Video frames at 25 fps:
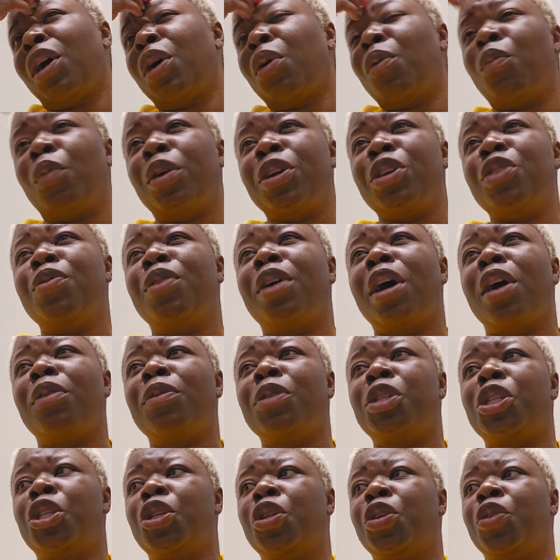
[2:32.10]
when you
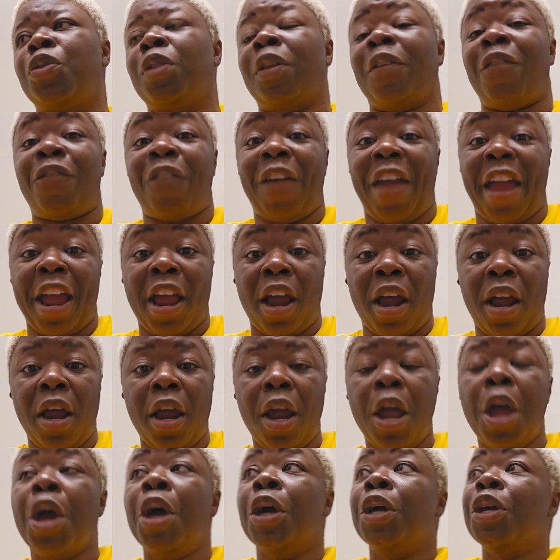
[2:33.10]
go to the
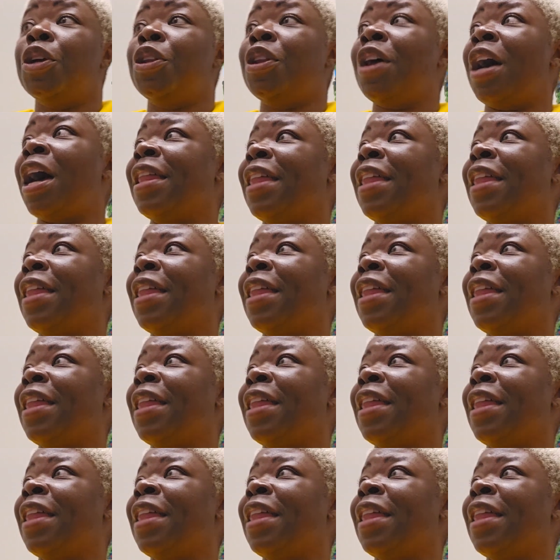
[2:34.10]
fair, you know how